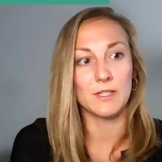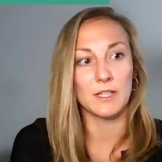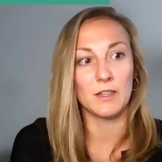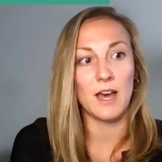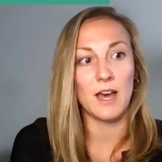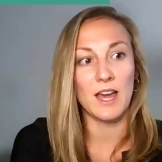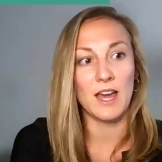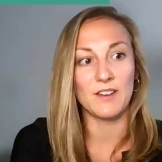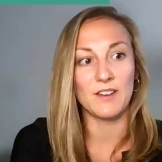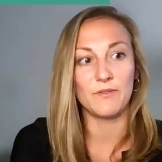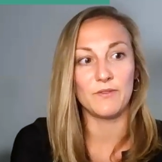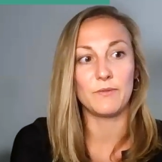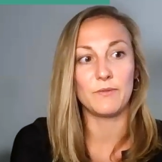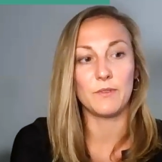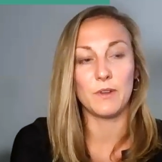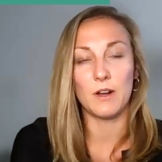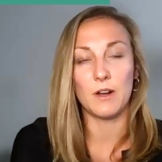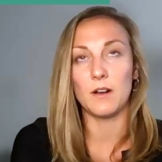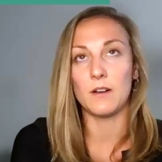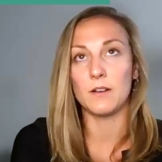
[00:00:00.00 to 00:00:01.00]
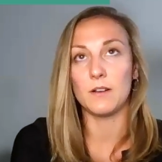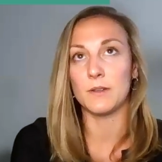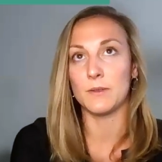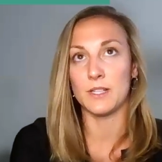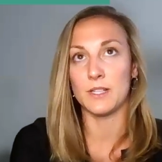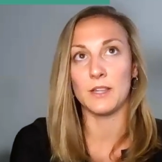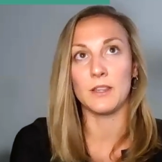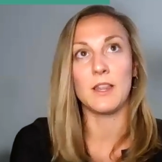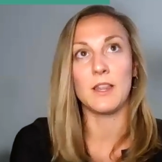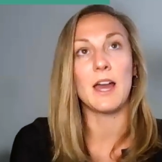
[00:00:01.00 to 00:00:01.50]
a lot of there was
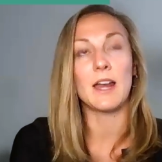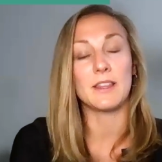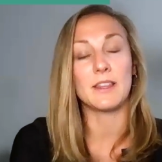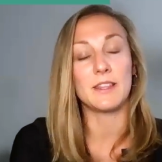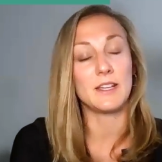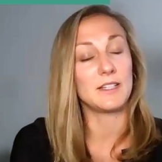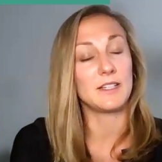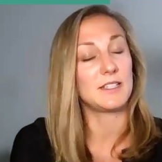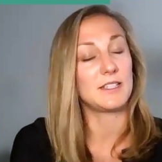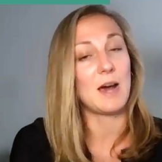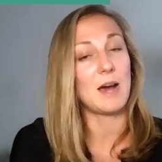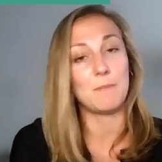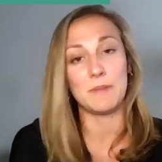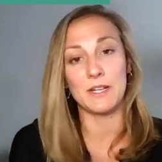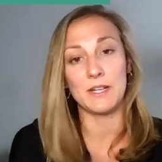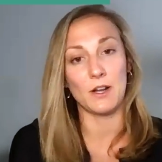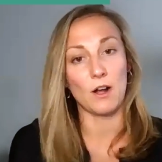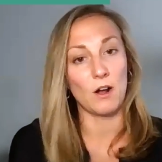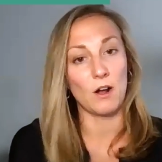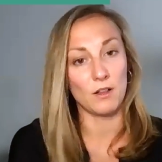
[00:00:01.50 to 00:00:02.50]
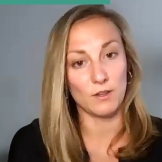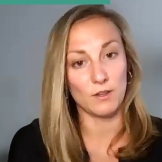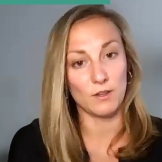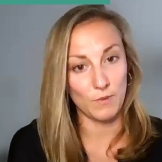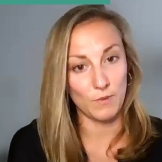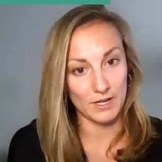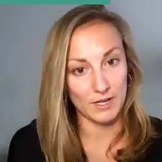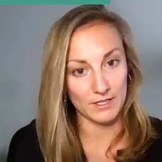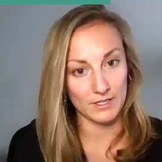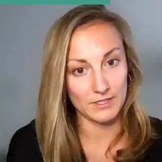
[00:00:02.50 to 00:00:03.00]
a lot of things happening all at
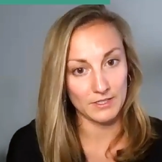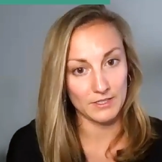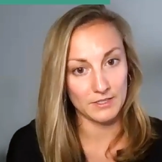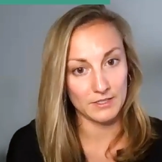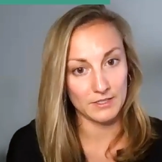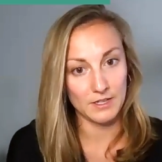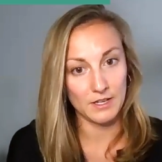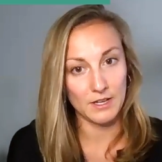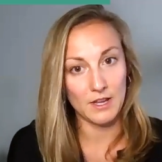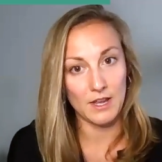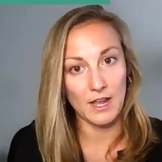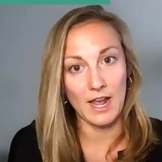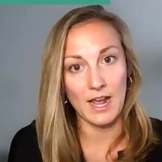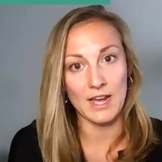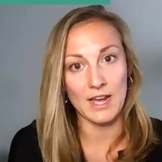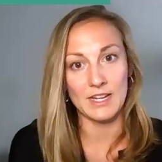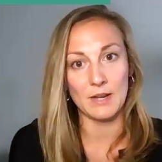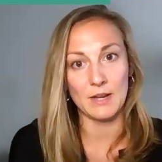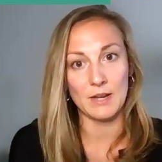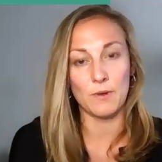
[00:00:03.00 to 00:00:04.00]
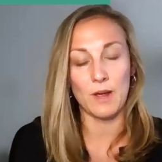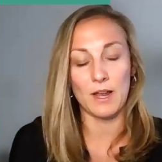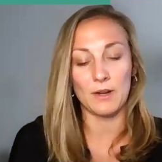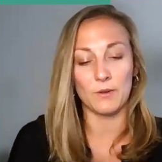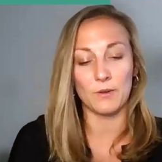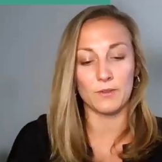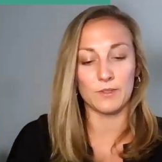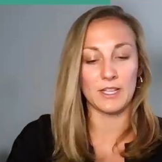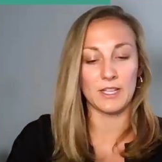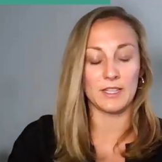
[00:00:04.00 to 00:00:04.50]
once, and I, I
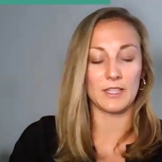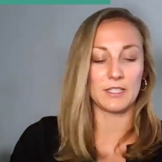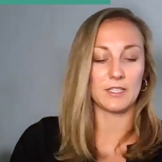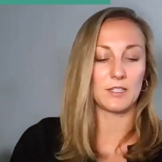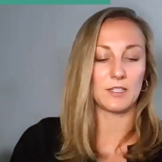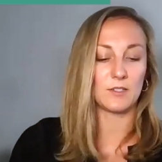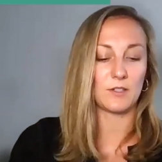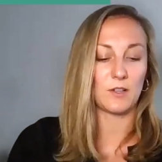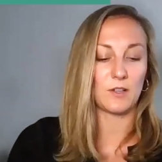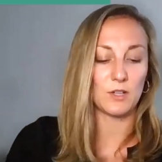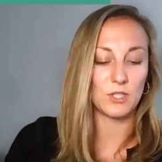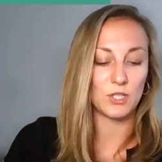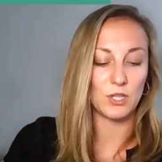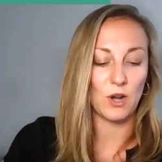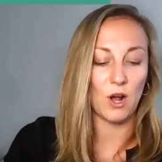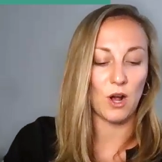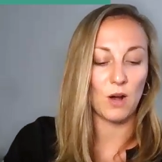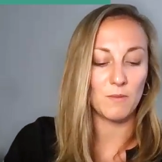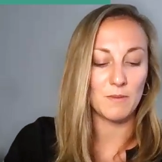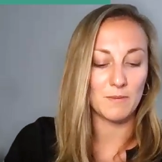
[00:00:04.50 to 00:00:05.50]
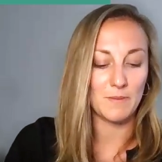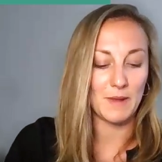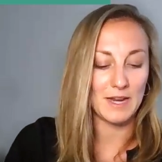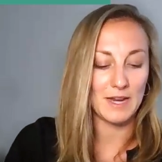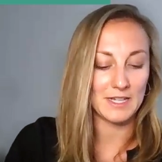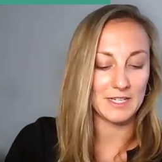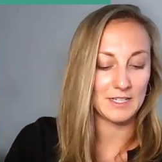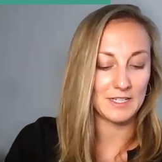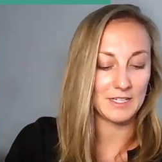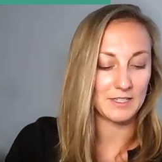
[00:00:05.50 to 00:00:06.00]
don't think this is should all be
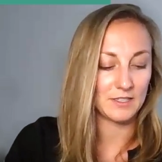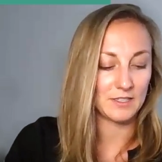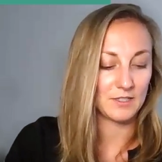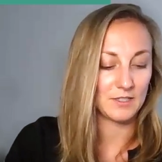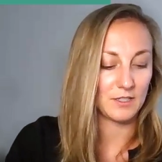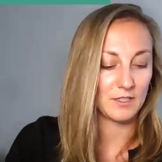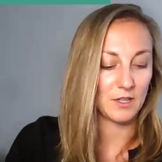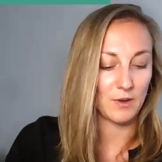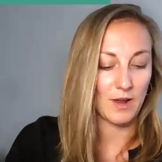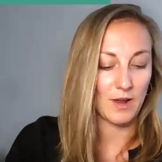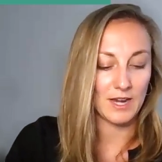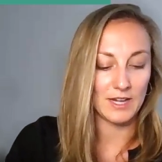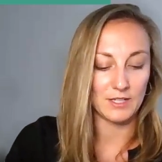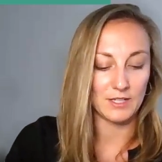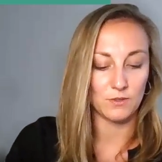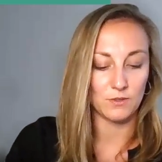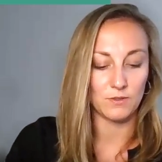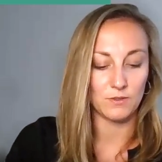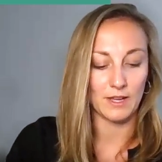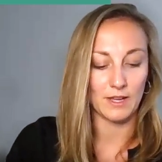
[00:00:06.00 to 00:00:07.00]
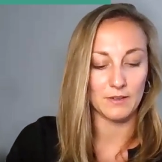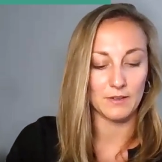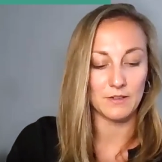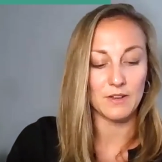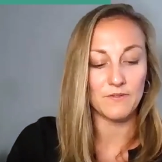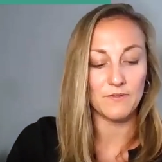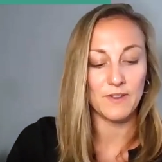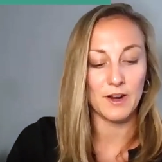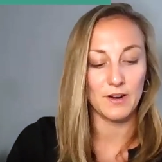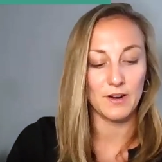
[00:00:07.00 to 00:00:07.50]
painted as you know any like
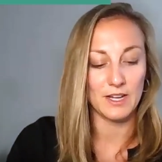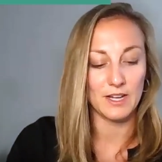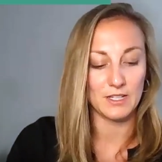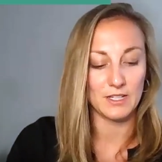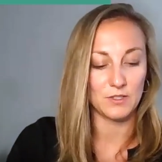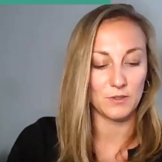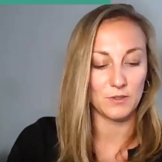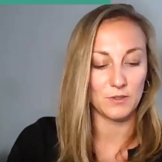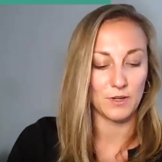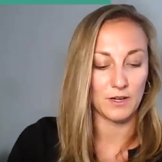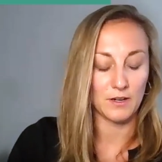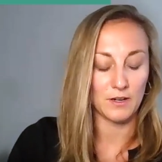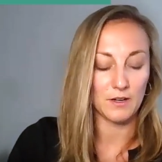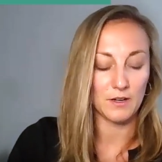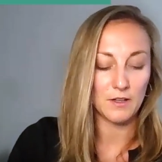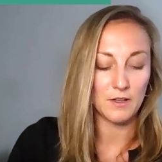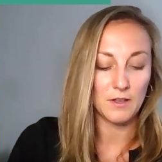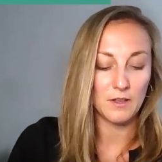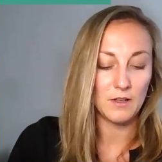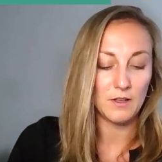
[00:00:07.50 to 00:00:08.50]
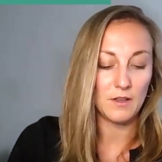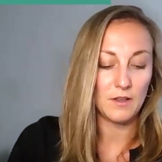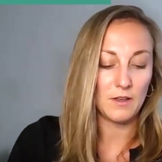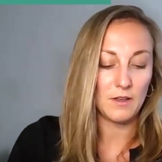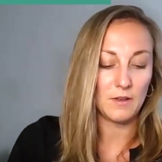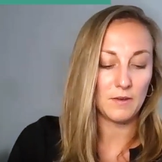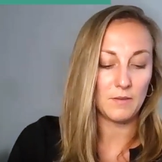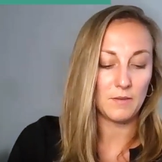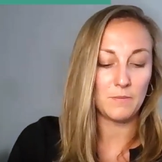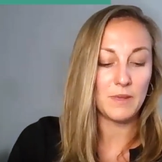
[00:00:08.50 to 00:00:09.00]
nefarious or
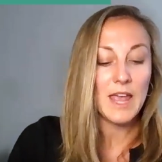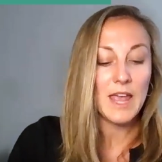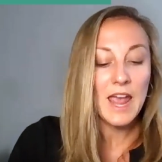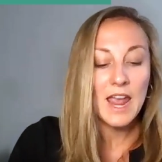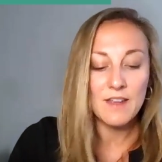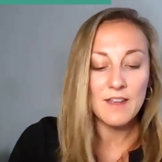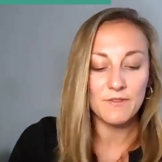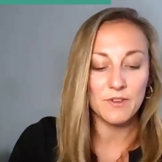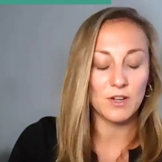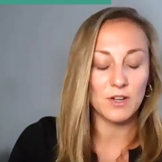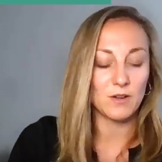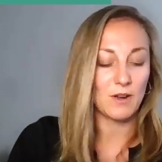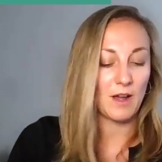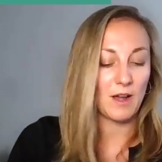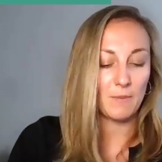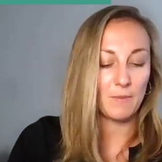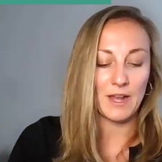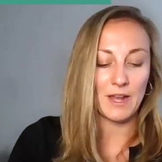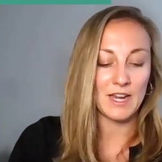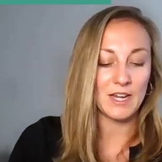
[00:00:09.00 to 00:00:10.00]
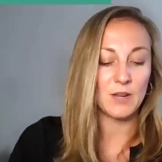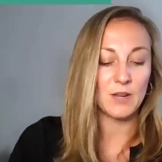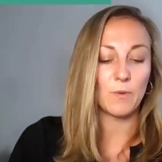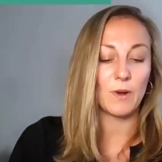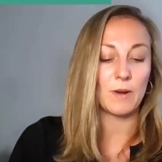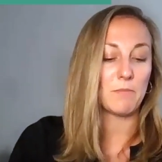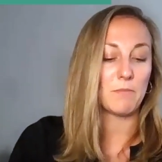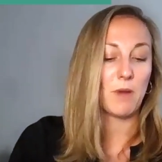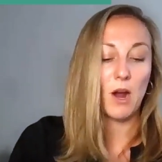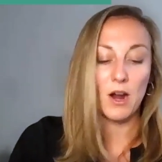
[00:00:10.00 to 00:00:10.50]
behavior by any
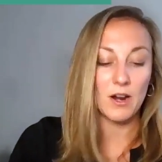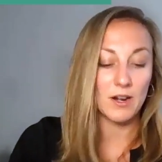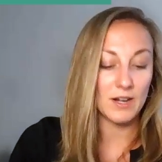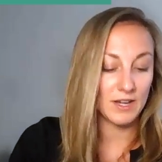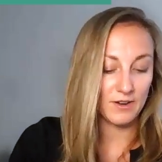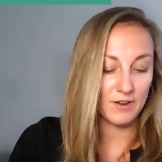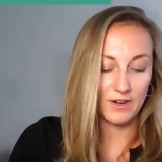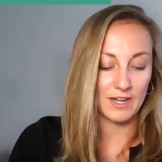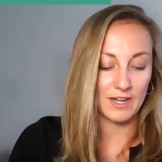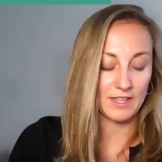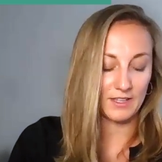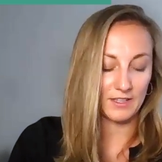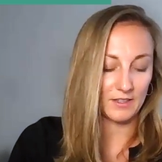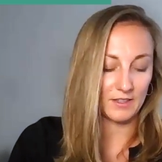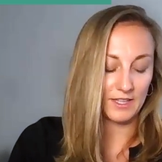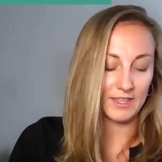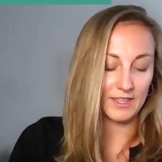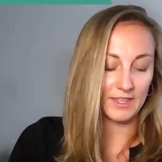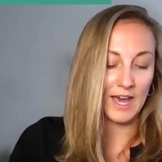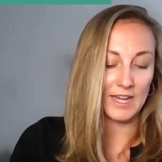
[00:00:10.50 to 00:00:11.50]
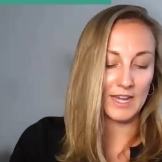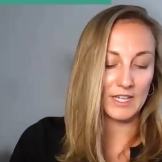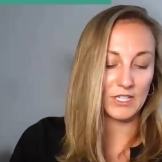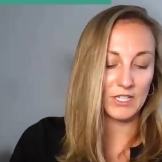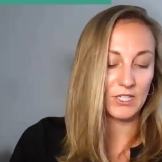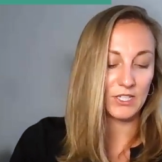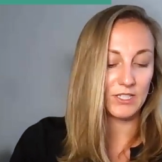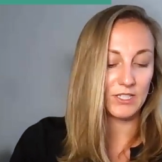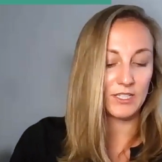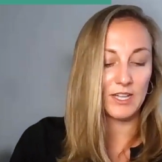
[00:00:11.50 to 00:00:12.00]
one party or anything like that. It's
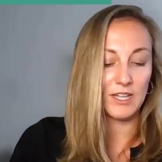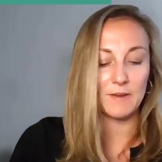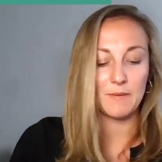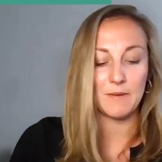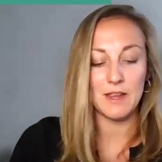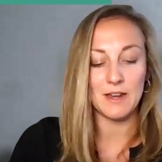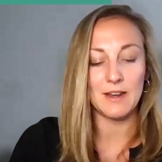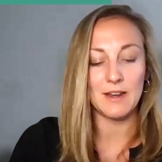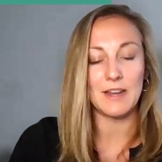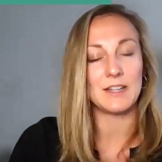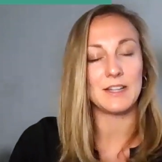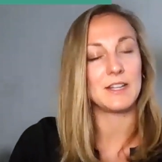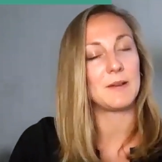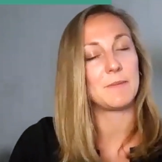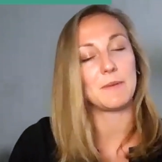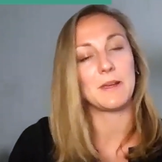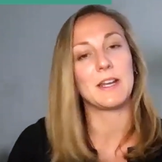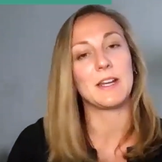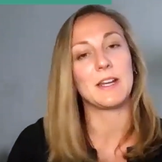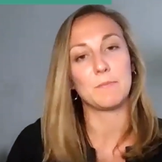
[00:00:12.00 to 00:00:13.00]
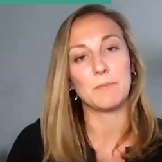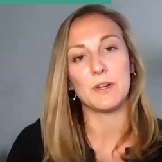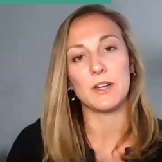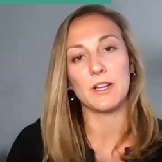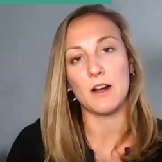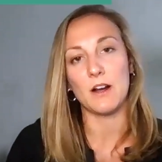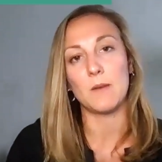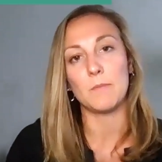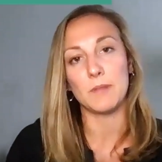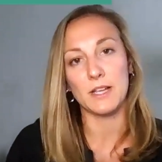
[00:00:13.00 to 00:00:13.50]
just it, it ended up getting pretty
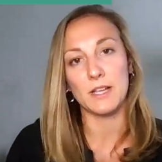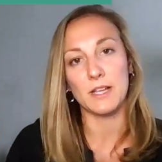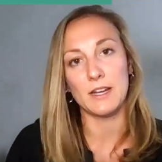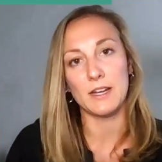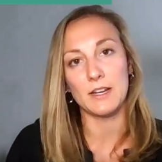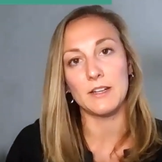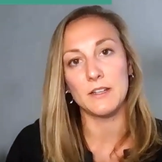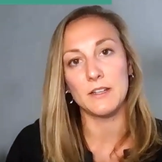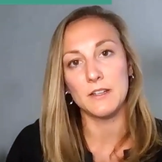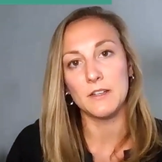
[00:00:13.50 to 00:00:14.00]
complicated.